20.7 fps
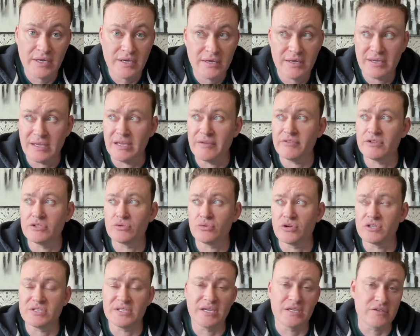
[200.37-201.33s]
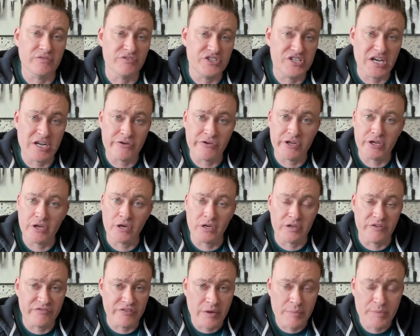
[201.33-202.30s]
even towards the end of January, early
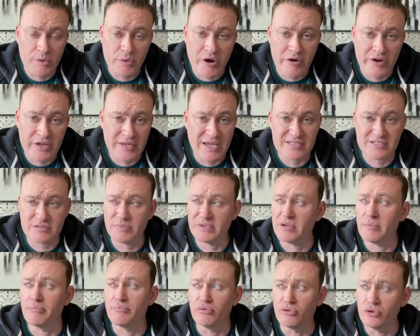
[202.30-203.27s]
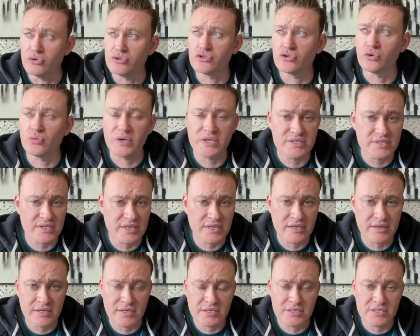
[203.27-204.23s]
February. It hasn't been a brutal winter here
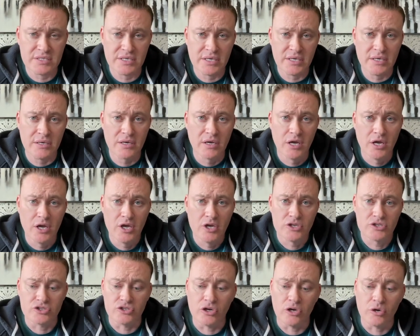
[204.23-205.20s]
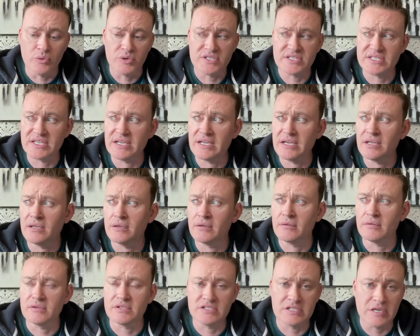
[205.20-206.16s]
this year. So we're
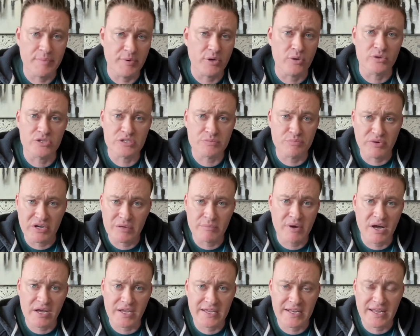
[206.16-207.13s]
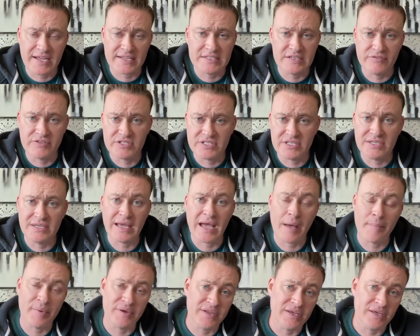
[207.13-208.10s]
seeing typical spring market activity
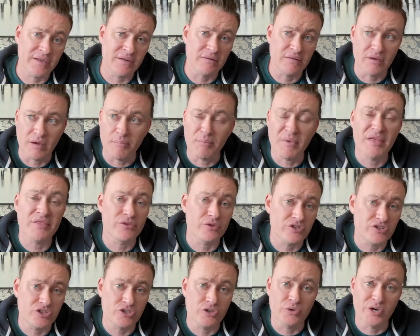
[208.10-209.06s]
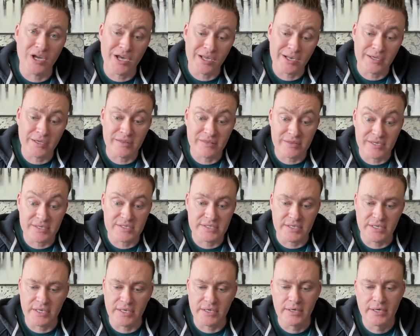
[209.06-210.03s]
happening a month or two earlier this year.